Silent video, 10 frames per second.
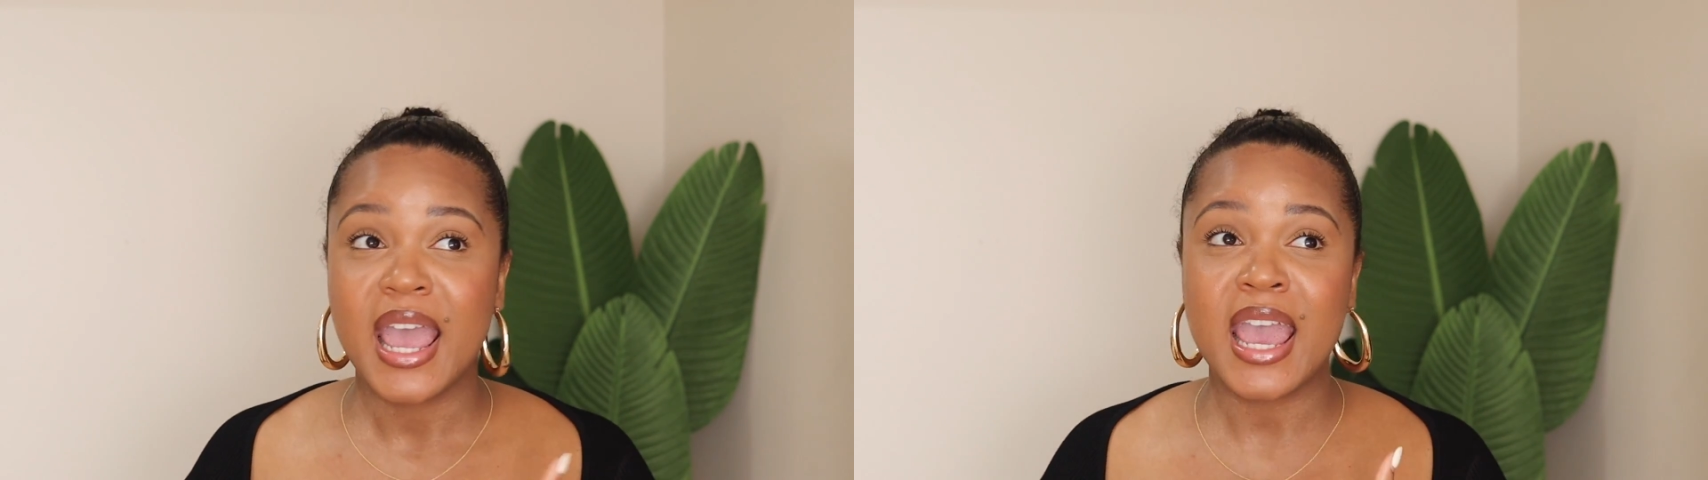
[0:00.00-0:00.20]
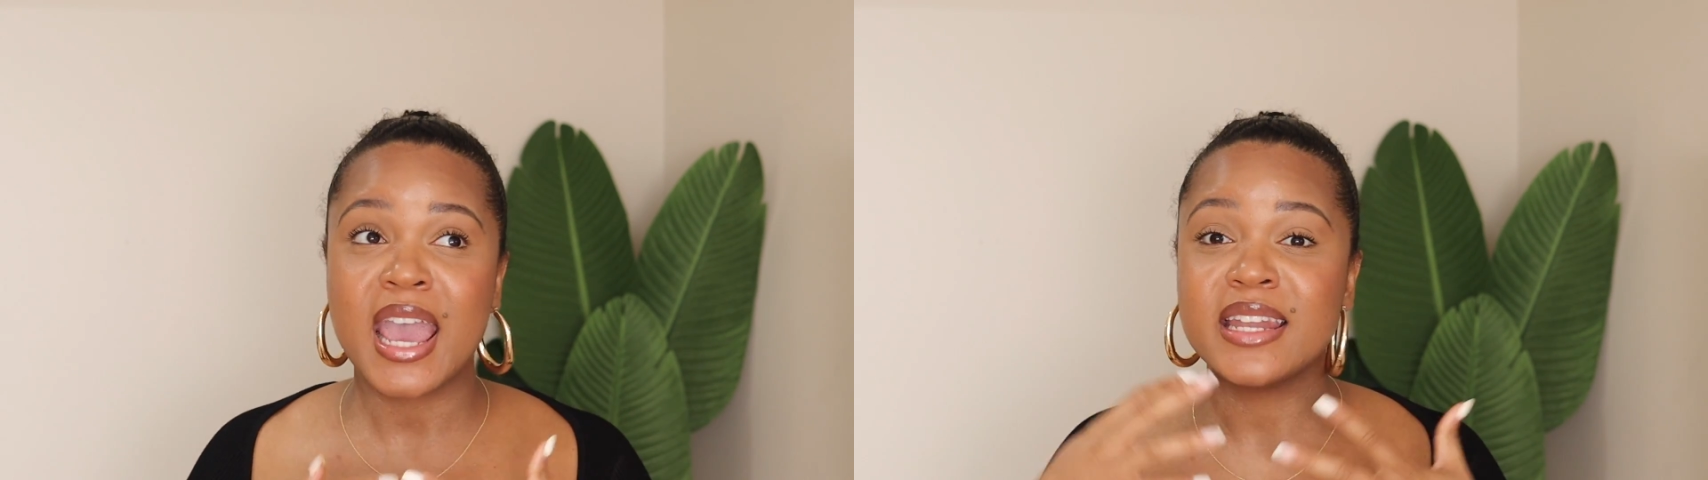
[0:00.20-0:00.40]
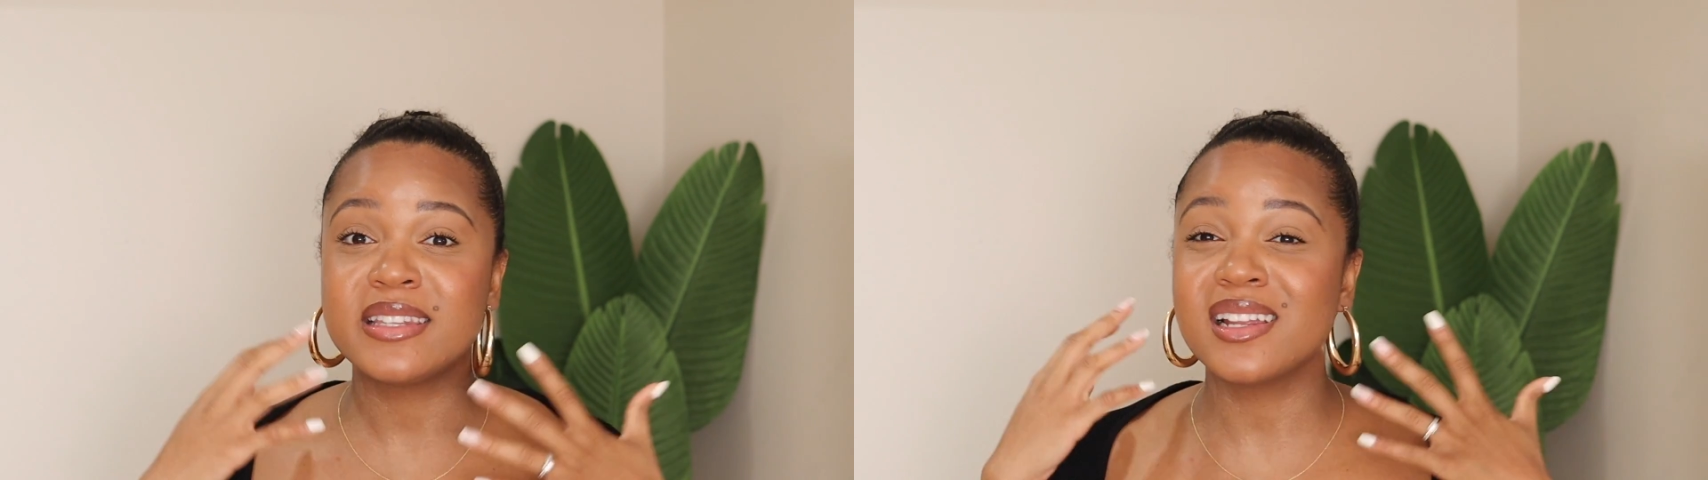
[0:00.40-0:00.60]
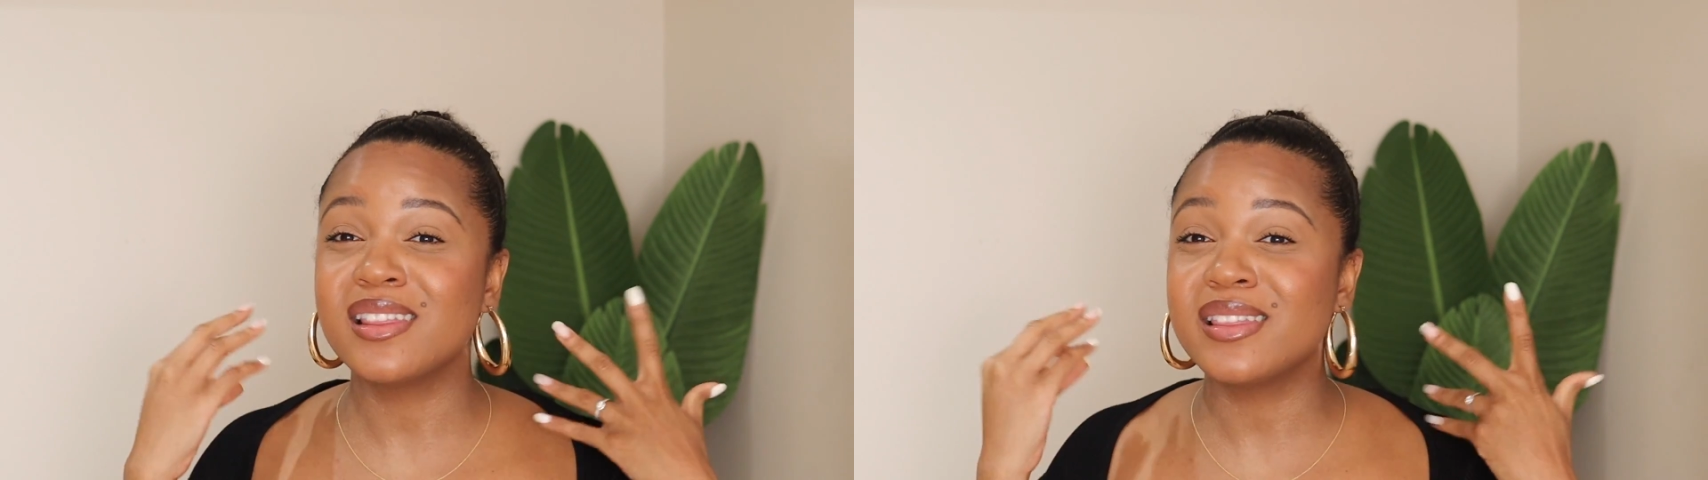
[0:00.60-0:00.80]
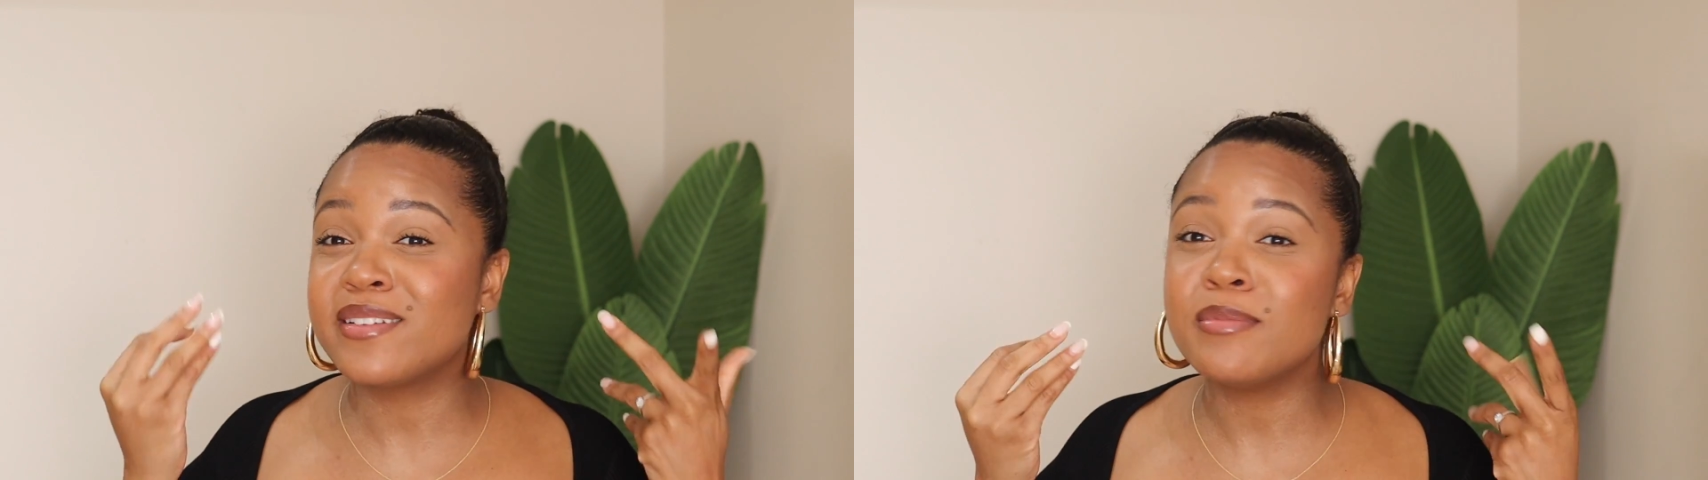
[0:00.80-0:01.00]
and the
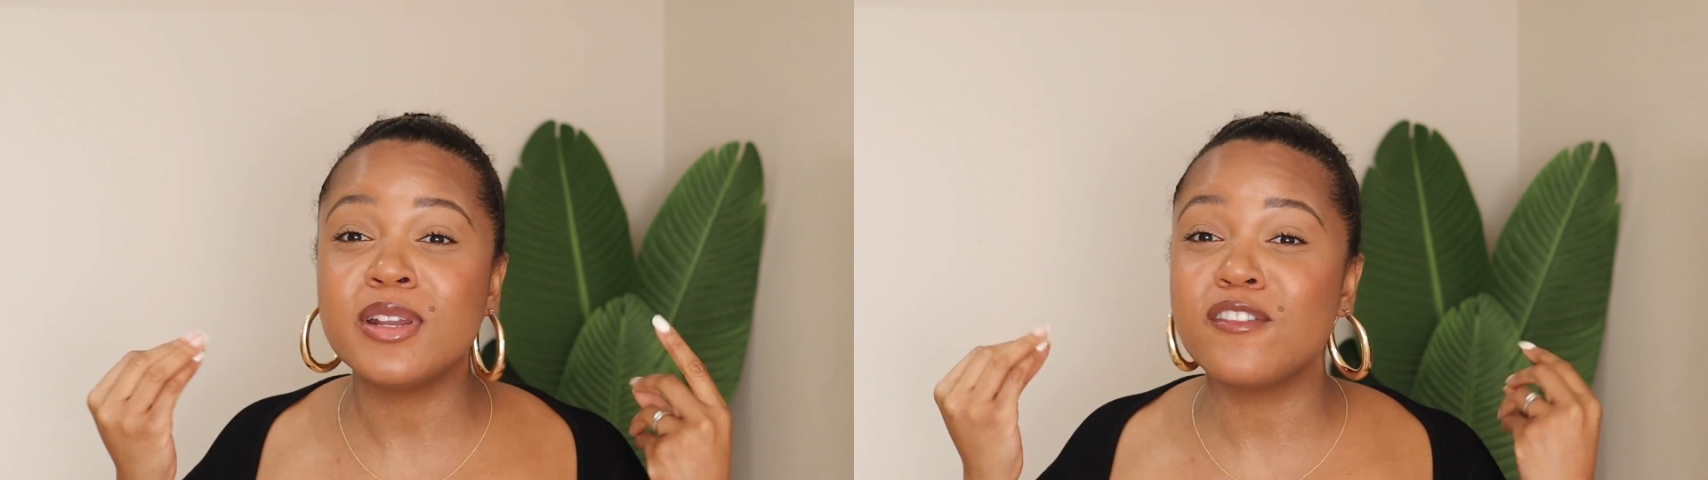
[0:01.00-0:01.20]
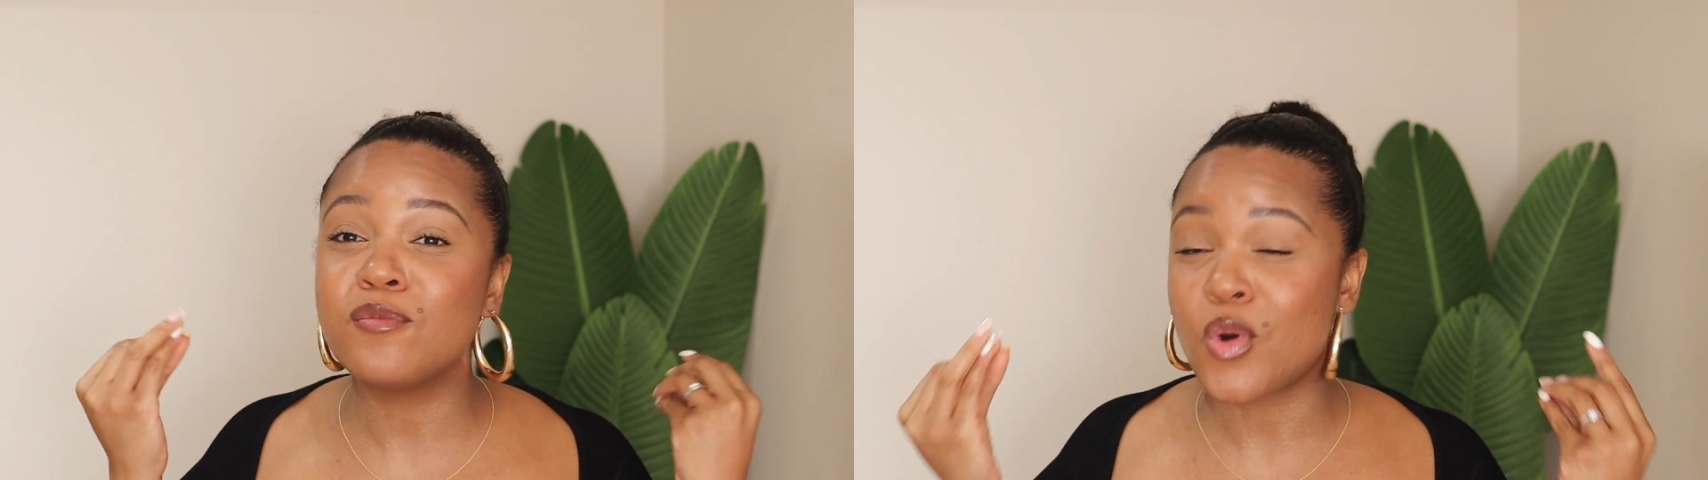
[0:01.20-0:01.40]
little bit of